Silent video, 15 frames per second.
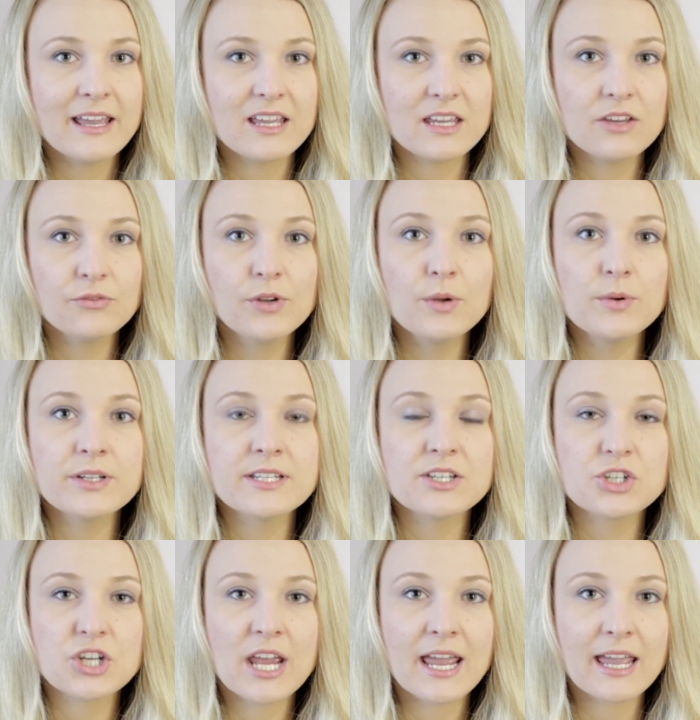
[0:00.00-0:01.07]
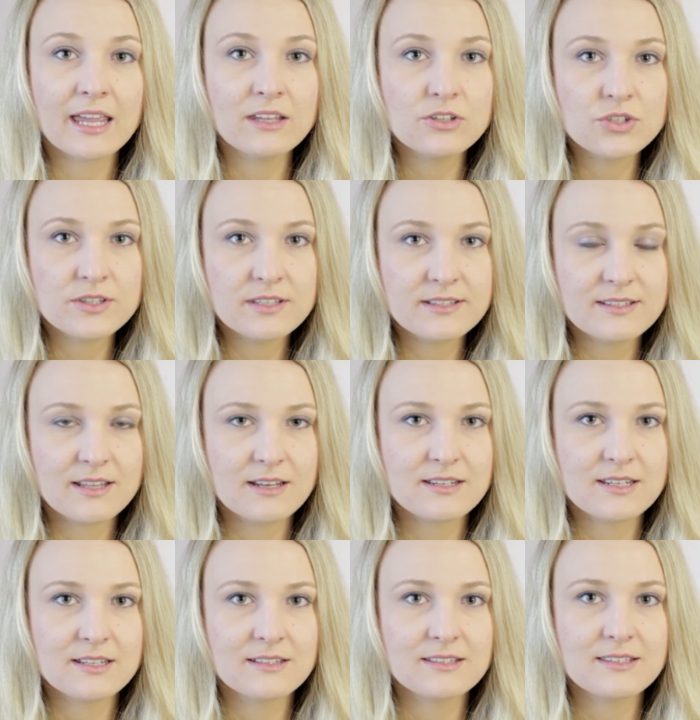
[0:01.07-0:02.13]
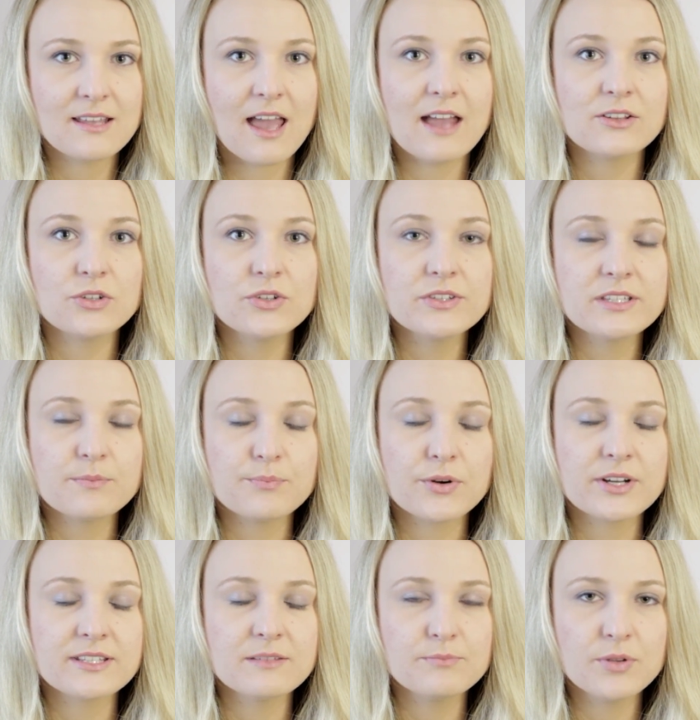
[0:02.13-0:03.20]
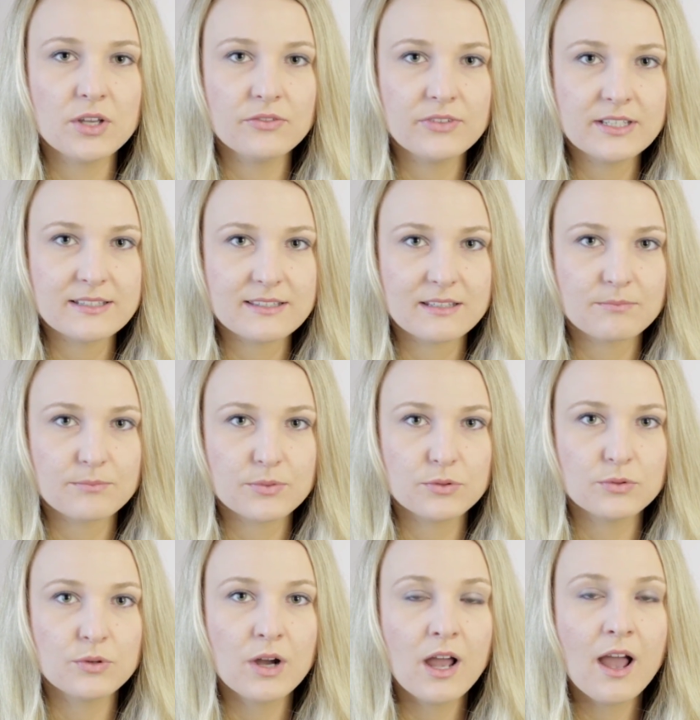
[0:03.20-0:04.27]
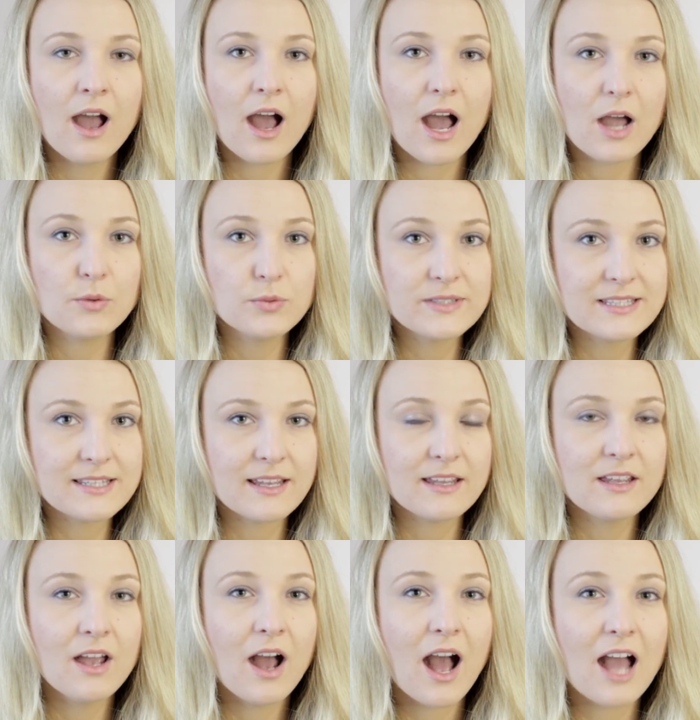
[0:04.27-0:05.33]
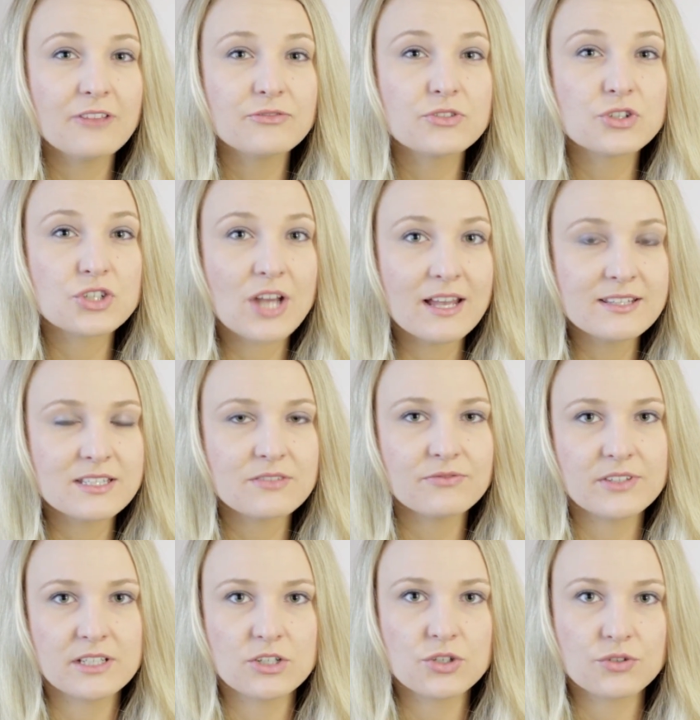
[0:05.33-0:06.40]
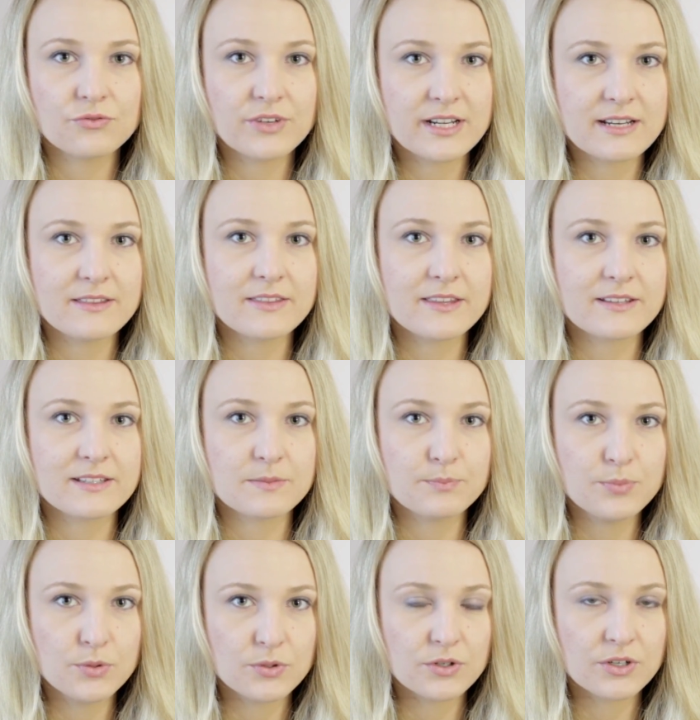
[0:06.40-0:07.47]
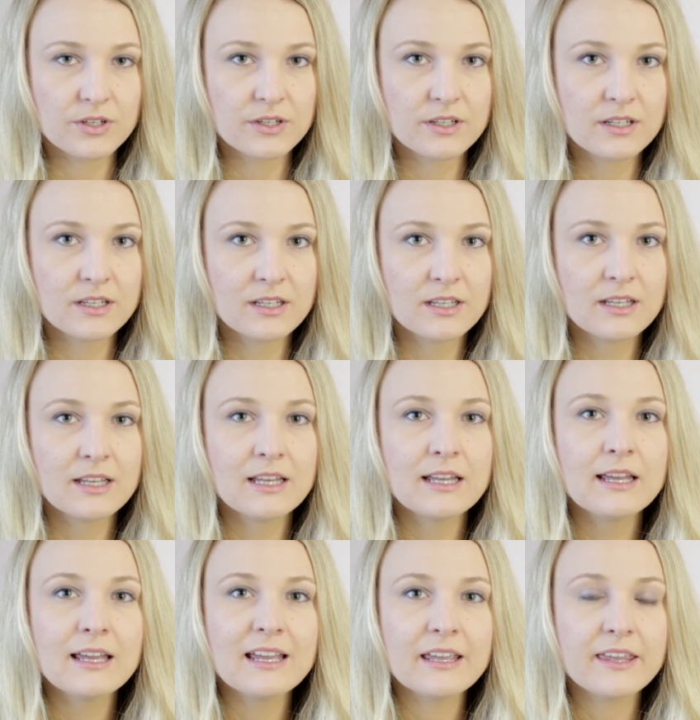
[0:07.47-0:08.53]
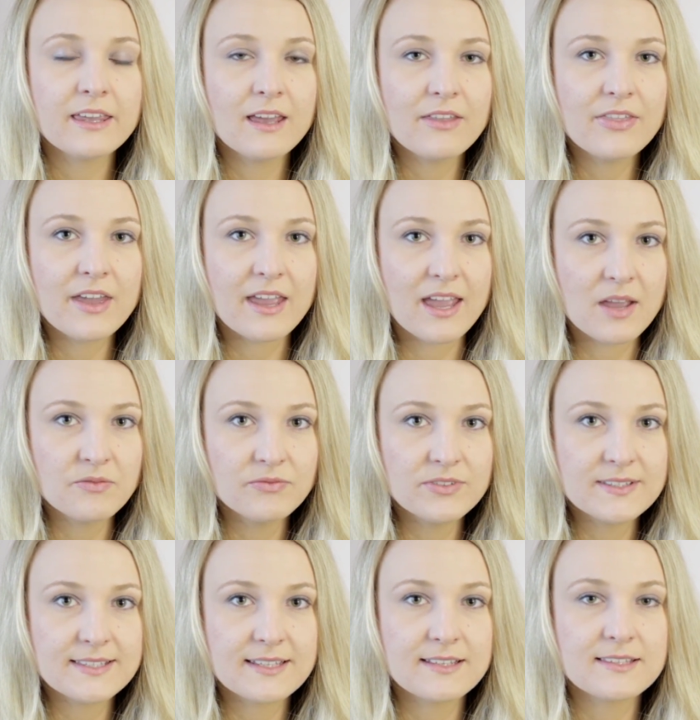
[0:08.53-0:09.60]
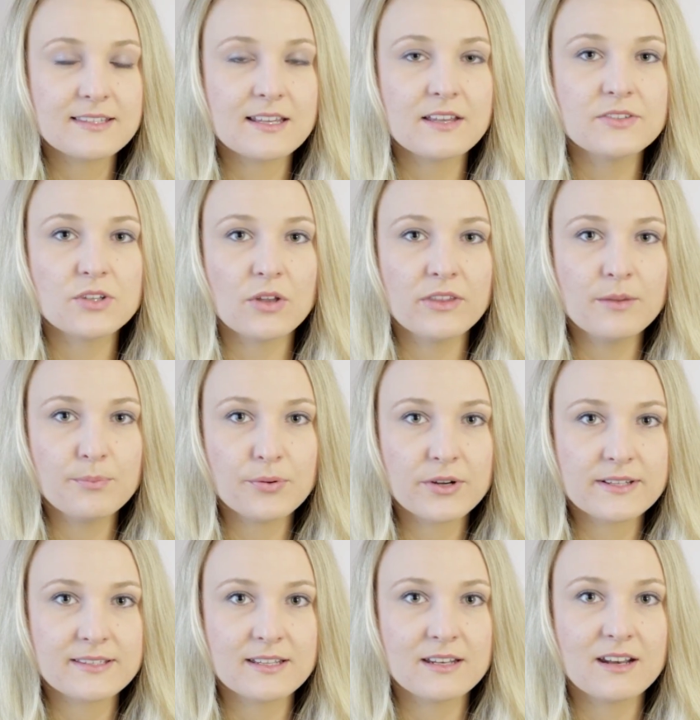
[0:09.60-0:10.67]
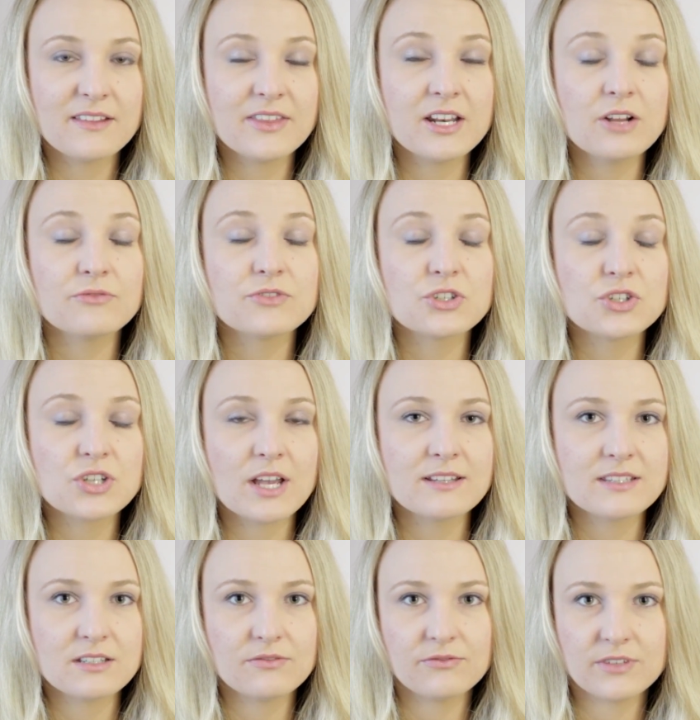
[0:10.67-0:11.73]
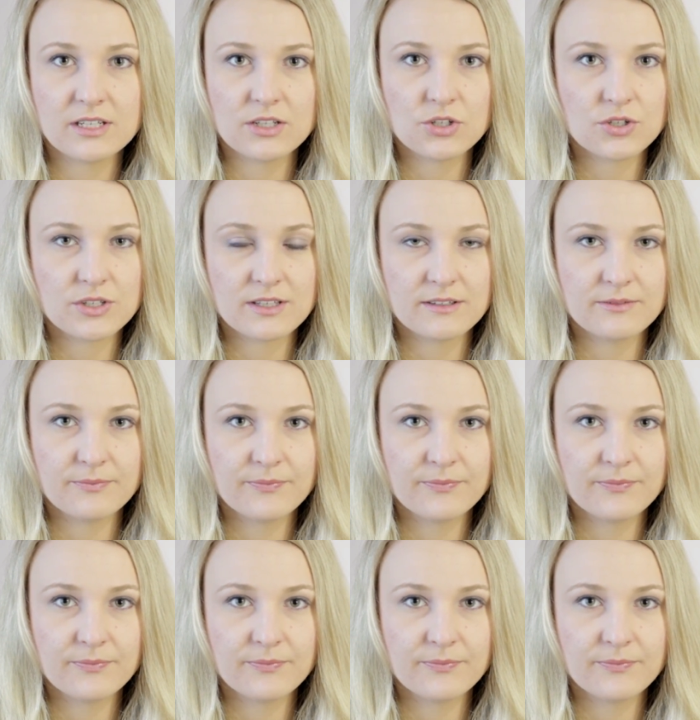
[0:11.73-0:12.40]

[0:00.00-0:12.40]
If we were to change this sentence and use the present perfect simple, I would say, I've just finished reading this book. Here the emphasis is on the present that I've just finished it.